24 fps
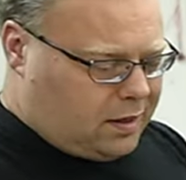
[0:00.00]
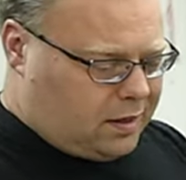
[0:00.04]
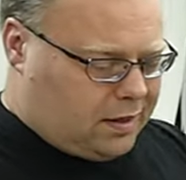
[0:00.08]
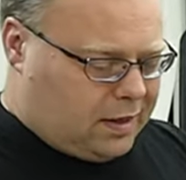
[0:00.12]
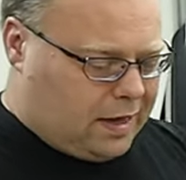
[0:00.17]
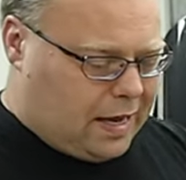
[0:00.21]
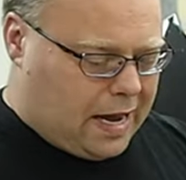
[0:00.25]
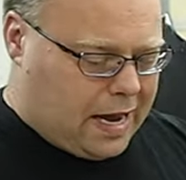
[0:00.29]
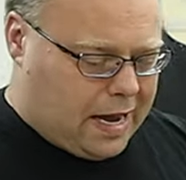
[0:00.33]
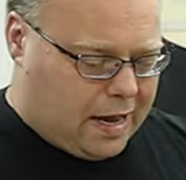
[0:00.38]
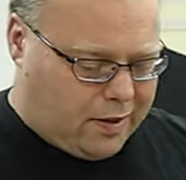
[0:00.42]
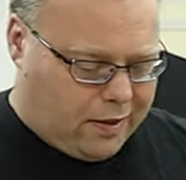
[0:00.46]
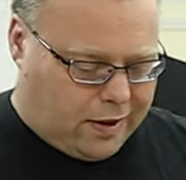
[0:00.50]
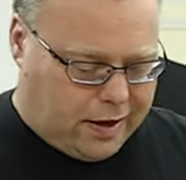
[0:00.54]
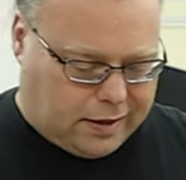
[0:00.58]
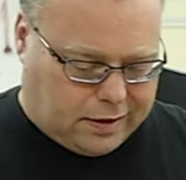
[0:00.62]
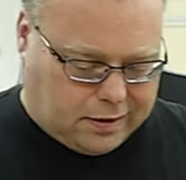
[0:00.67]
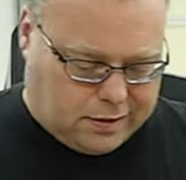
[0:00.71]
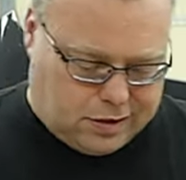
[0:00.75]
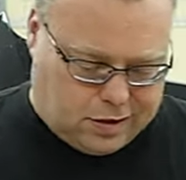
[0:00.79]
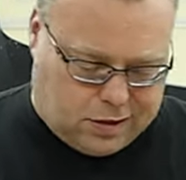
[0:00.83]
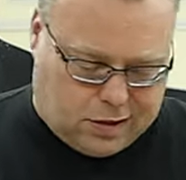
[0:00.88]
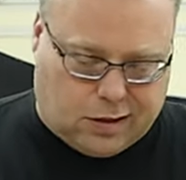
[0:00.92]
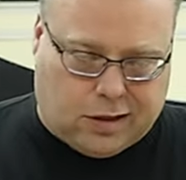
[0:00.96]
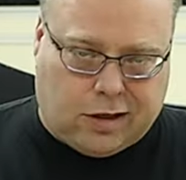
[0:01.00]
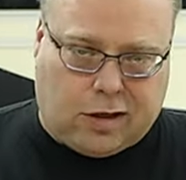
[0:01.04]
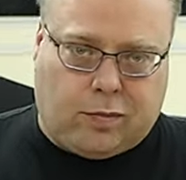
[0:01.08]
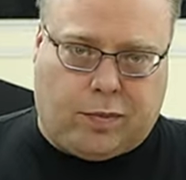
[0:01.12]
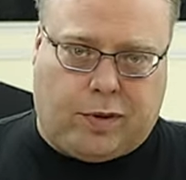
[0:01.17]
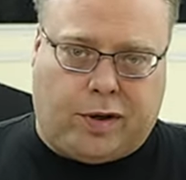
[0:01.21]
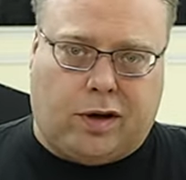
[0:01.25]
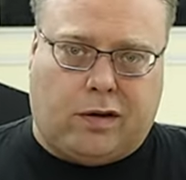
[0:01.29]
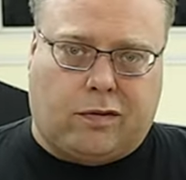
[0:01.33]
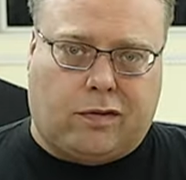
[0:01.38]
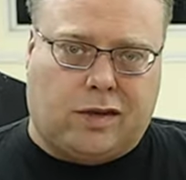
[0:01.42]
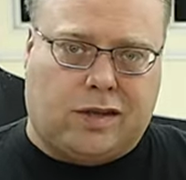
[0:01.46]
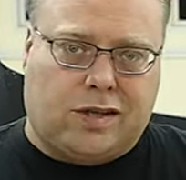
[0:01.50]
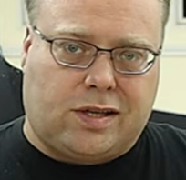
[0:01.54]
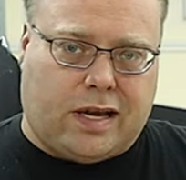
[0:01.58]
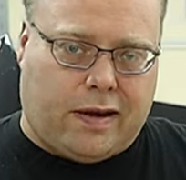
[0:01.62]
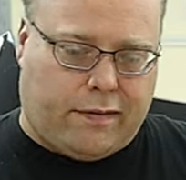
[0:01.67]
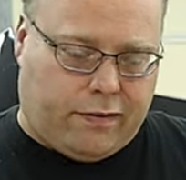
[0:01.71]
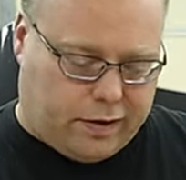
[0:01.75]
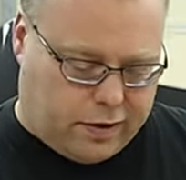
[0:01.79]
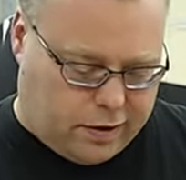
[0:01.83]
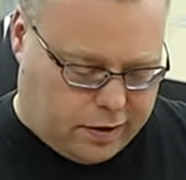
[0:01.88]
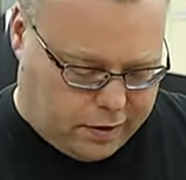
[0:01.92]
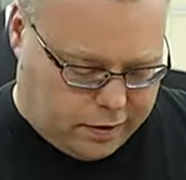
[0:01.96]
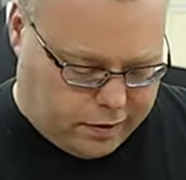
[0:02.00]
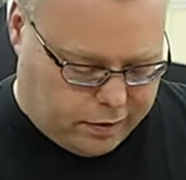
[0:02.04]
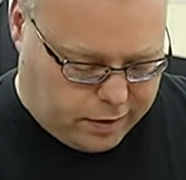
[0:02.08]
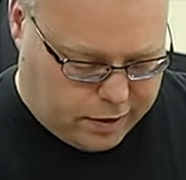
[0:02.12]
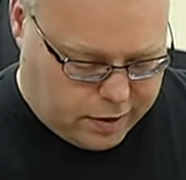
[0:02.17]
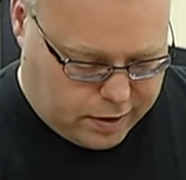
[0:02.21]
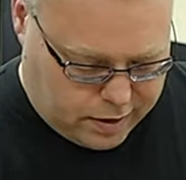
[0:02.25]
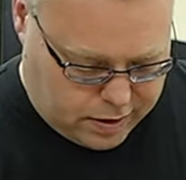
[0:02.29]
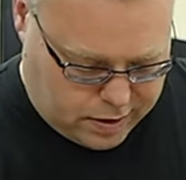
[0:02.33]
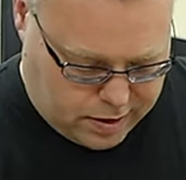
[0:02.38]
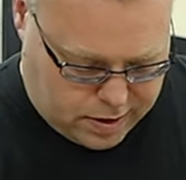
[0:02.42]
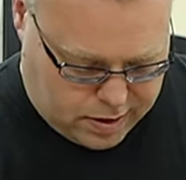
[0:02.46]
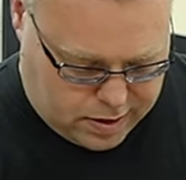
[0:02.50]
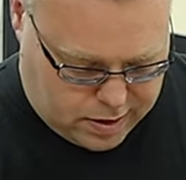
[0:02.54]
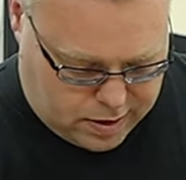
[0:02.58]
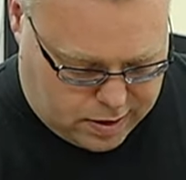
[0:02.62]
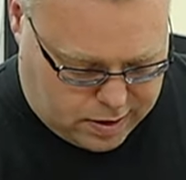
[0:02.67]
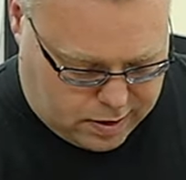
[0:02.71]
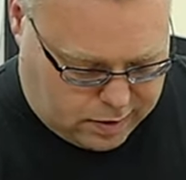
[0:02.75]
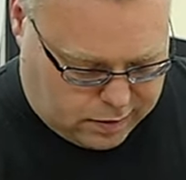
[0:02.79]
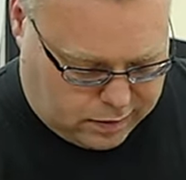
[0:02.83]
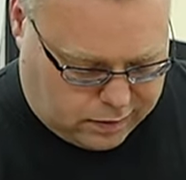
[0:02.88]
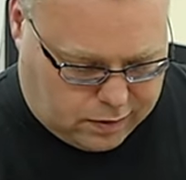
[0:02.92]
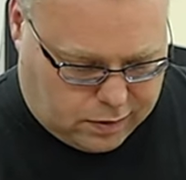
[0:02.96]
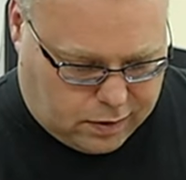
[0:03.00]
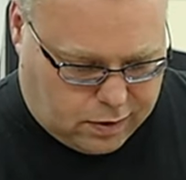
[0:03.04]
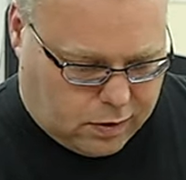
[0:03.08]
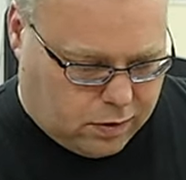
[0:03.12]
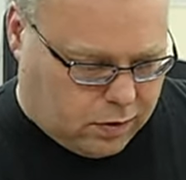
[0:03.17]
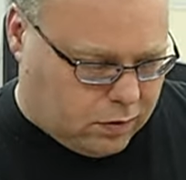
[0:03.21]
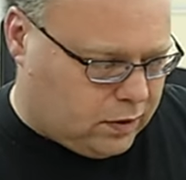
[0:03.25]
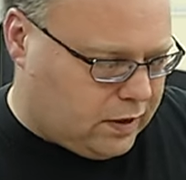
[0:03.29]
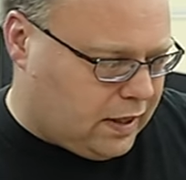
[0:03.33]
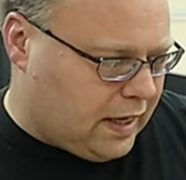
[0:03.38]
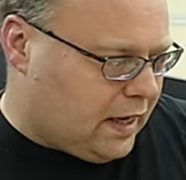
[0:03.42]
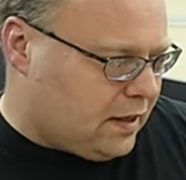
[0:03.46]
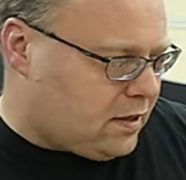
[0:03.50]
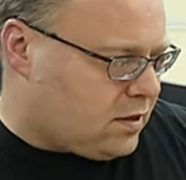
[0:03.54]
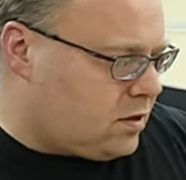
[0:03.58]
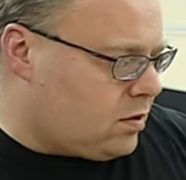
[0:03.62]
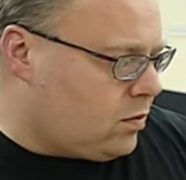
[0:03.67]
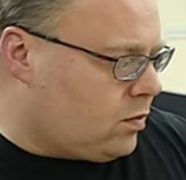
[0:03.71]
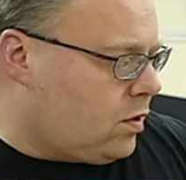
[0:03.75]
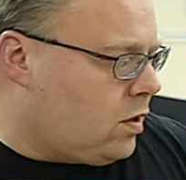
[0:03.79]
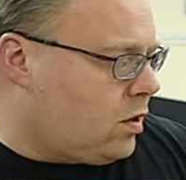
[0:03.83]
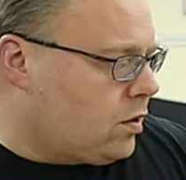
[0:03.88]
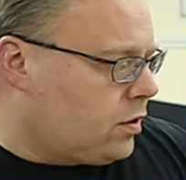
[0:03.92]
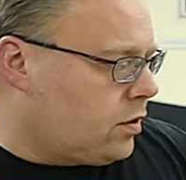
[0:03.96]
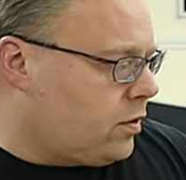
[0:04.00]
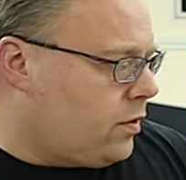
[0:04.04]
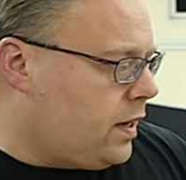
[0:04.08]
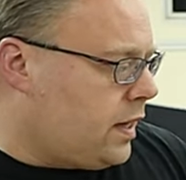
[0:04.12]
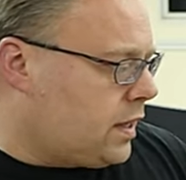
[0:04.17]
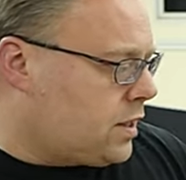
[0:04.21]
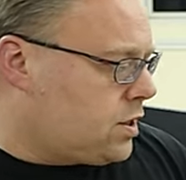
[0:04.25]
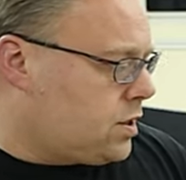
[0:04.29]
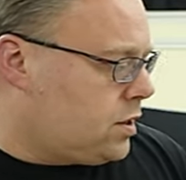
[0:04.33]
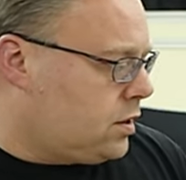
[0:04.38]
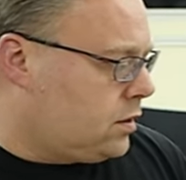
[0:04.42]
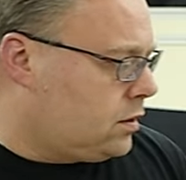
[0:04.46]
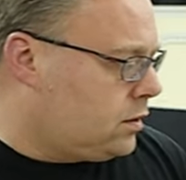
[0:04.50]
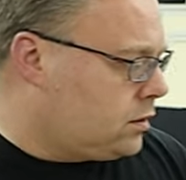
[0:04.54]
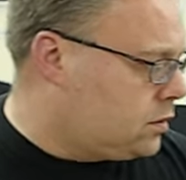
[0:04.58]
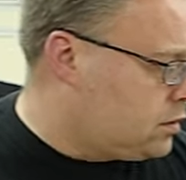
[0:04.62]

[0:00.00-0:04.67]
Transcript: Yeah, like just a little bit over 700. So that's the wrong direction.